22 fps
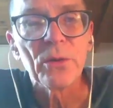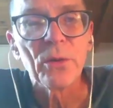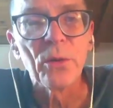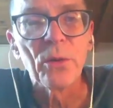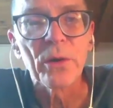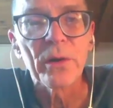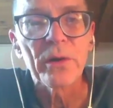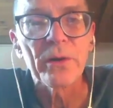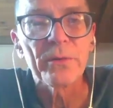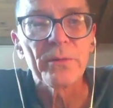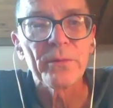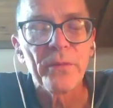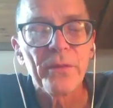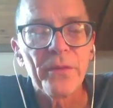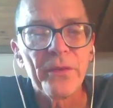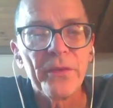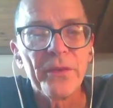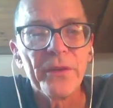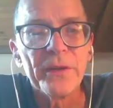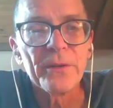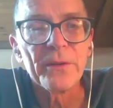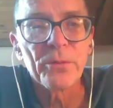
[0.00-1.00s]
or
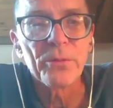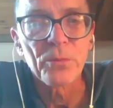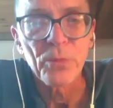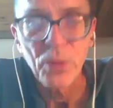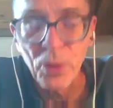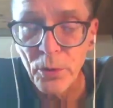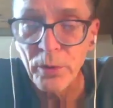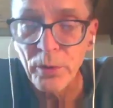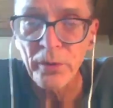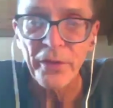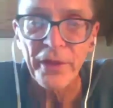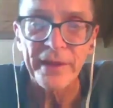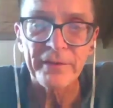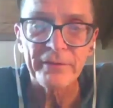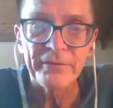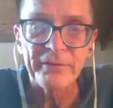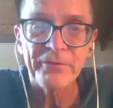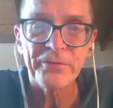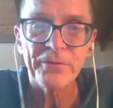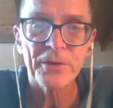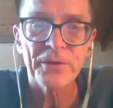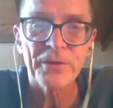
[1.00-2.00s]
the role
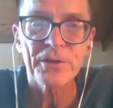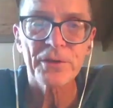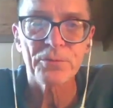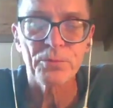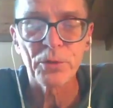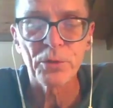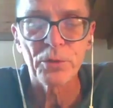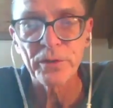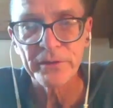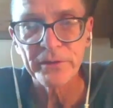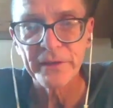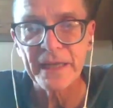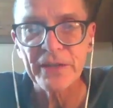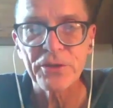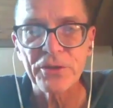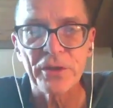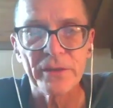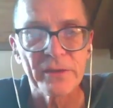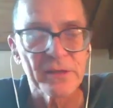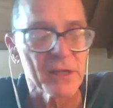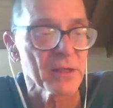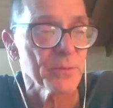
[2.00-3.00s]
that first world
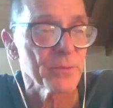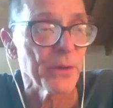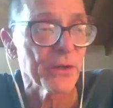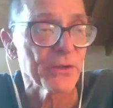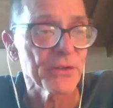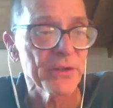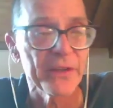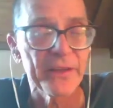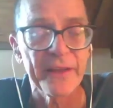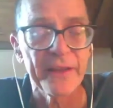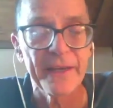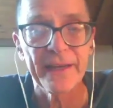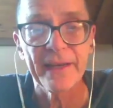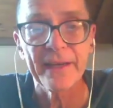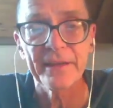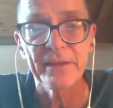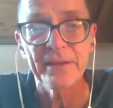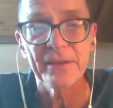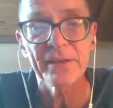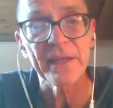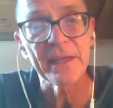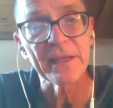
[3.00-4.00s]
nations, especially the
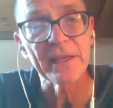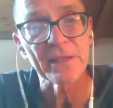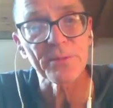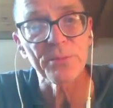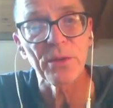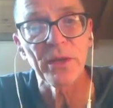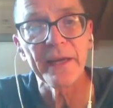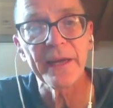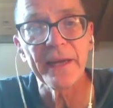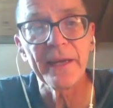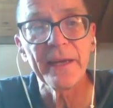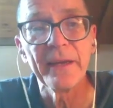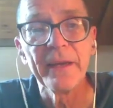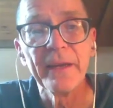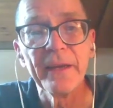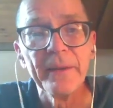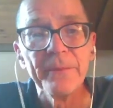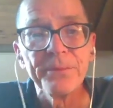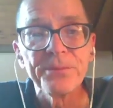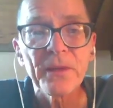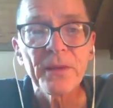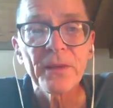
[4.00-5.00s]
United States, play
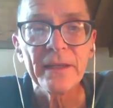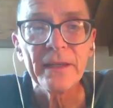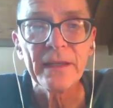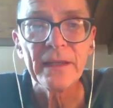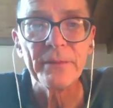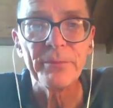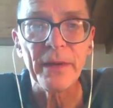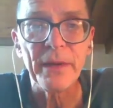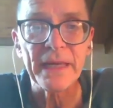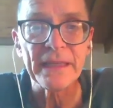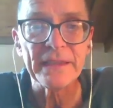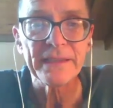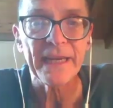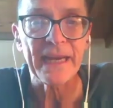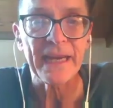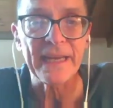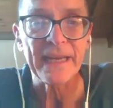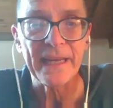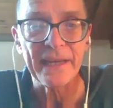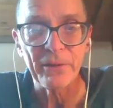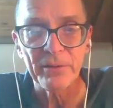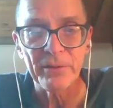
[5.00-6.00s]
in
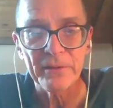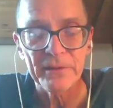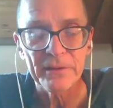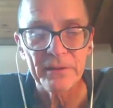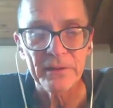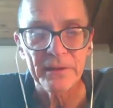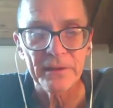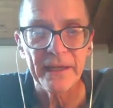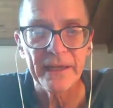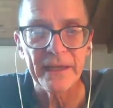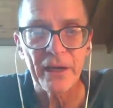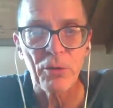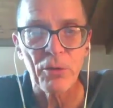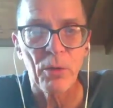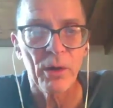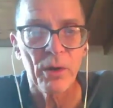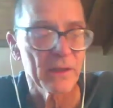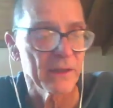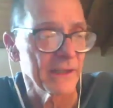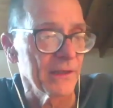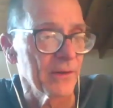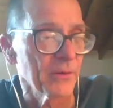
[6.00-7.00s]
maintaining
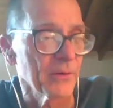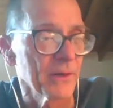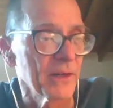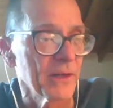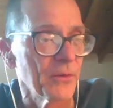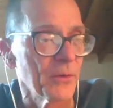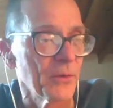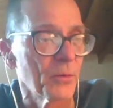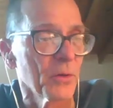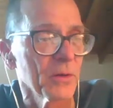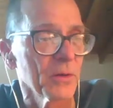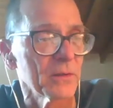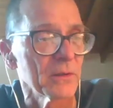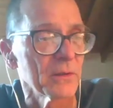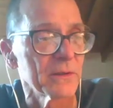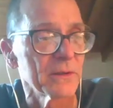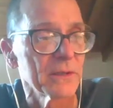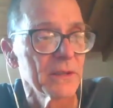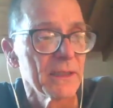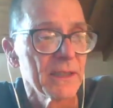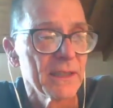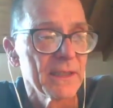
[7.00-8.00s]
inequality around the
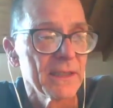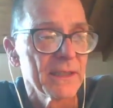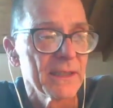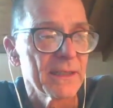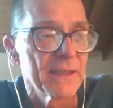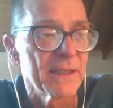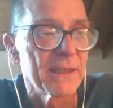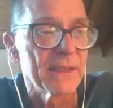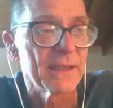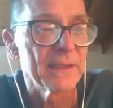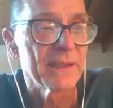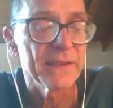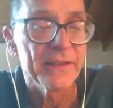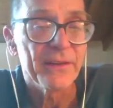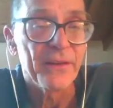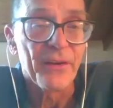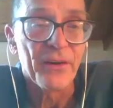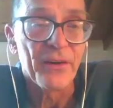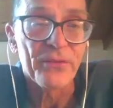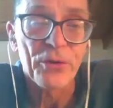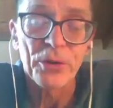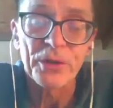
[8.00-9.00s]
world.
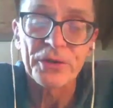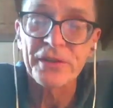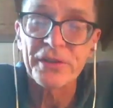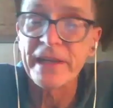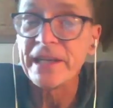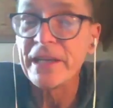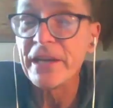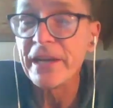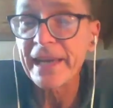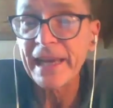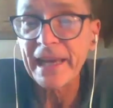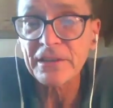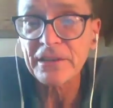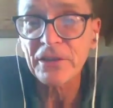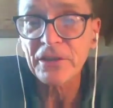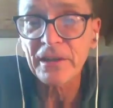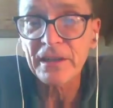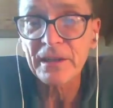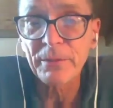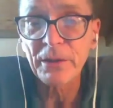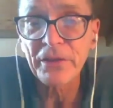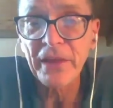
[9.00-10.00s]
Of course, then you can't
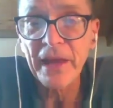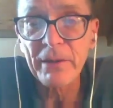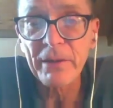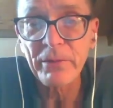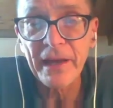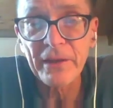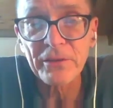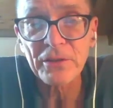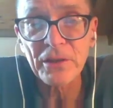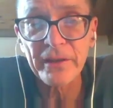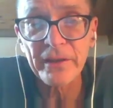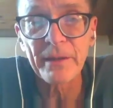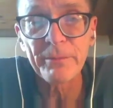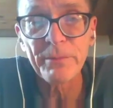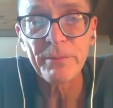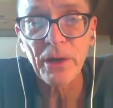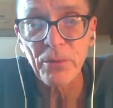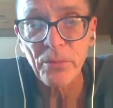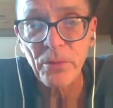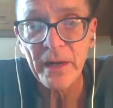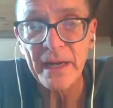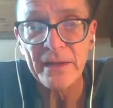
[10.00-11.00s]
talk about that without talking
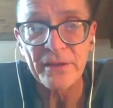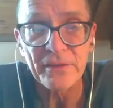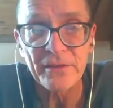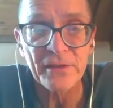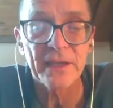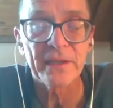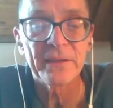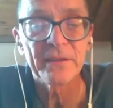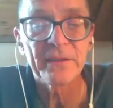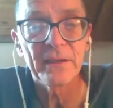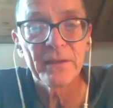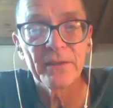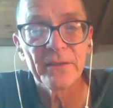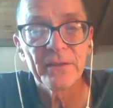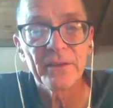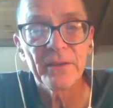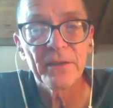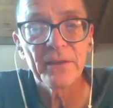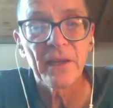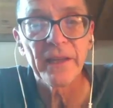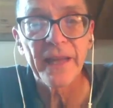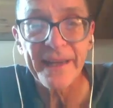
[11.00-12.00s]
about race and
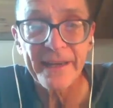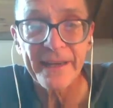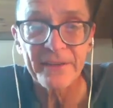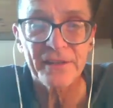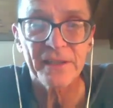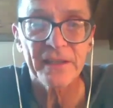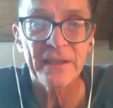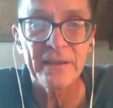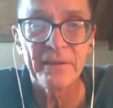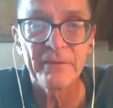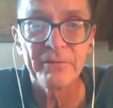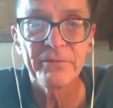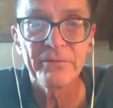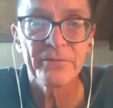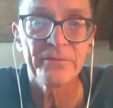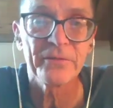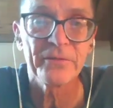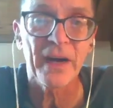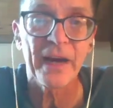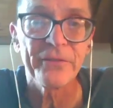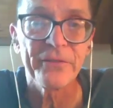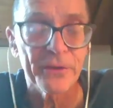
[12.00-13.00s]
the legacy of
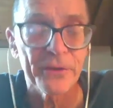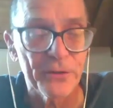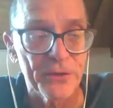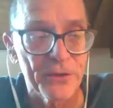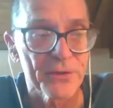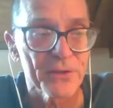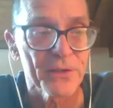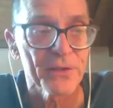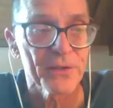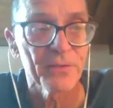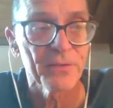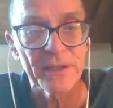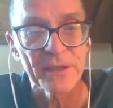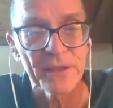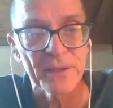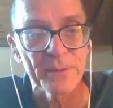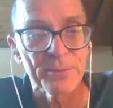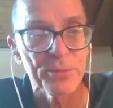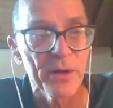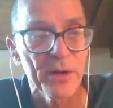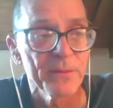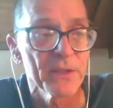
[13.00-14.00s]
500 years of
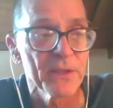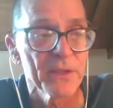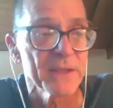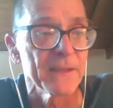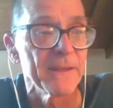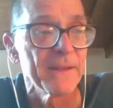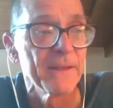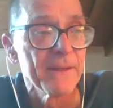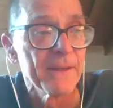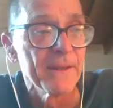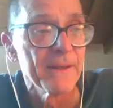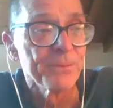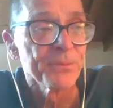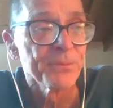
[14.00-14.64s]
white supremacy.